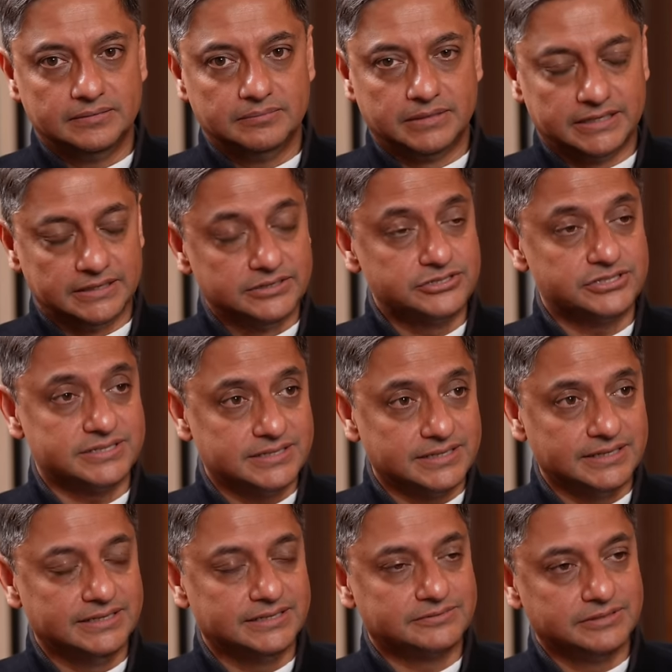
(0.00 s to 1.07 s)
But
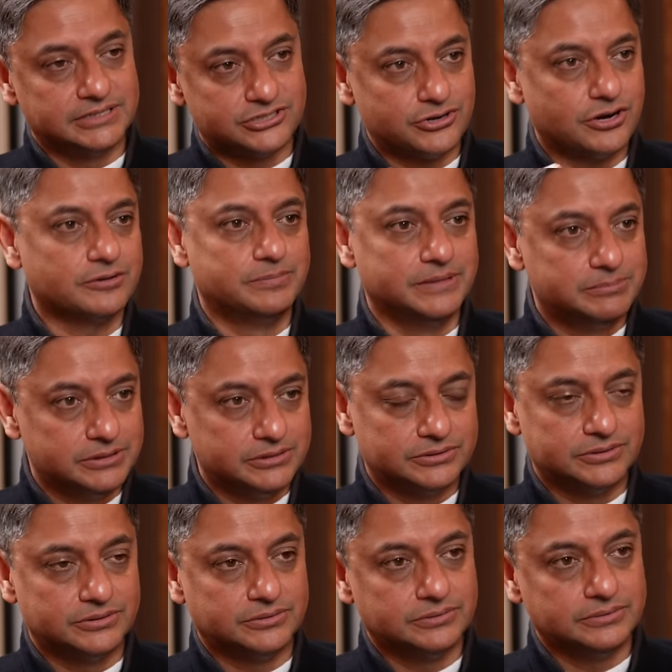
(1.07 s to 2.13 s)
interestingly, it will shock people to
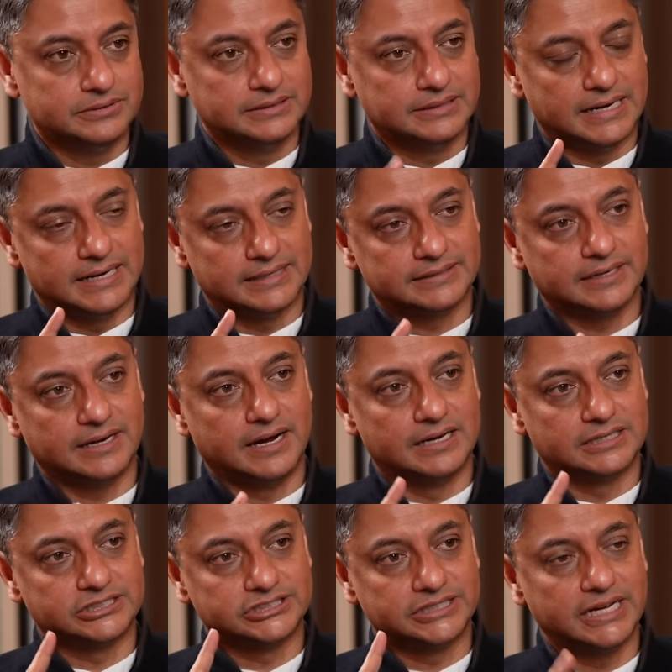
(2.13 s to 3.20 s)
know that
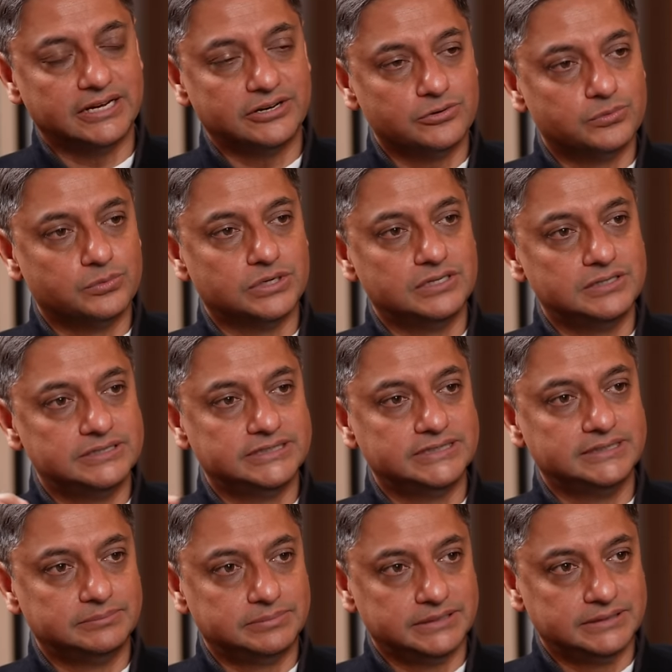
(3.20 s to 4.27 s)
our share of world
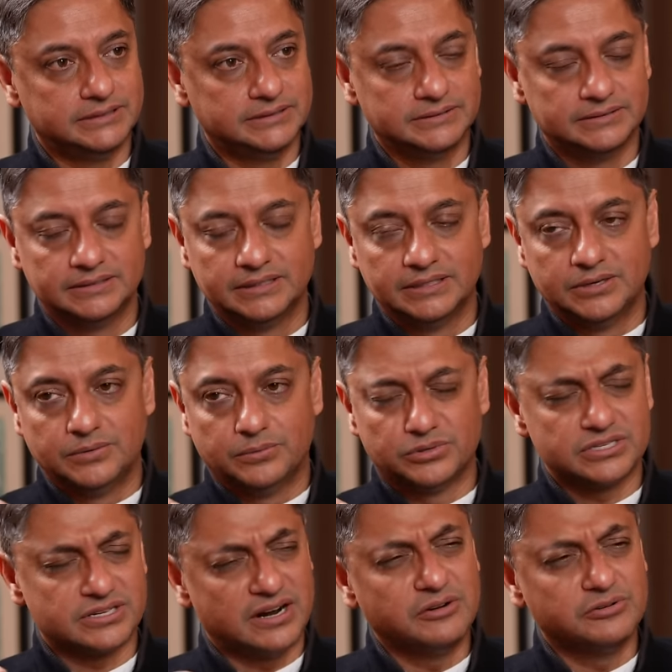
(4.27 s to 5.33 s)
GDP
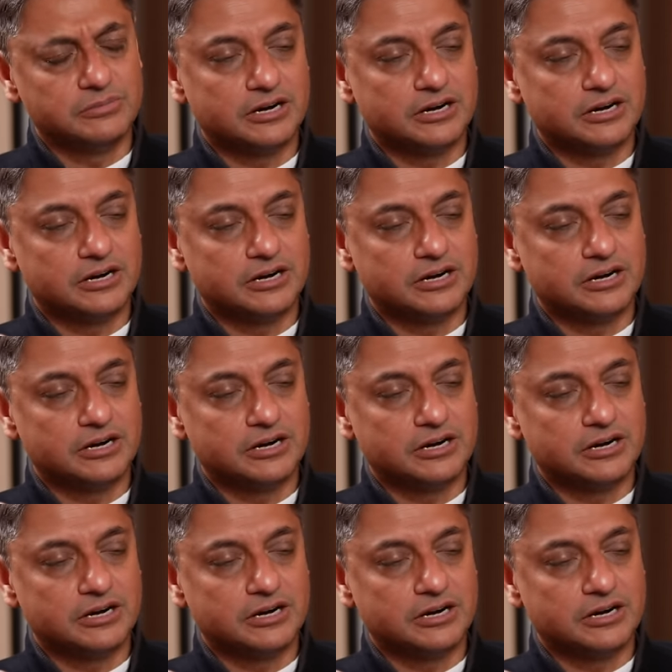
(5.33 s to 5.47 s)
was around